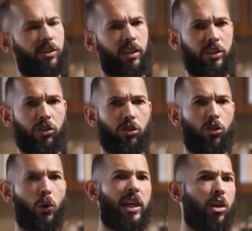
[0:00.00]
excellence
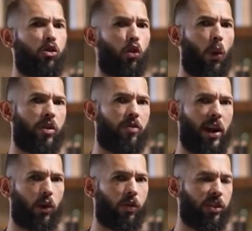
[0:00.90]
so he can enjoy the
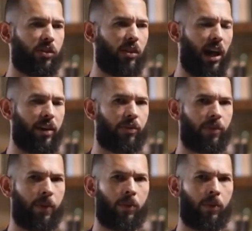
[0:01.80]
finer things in life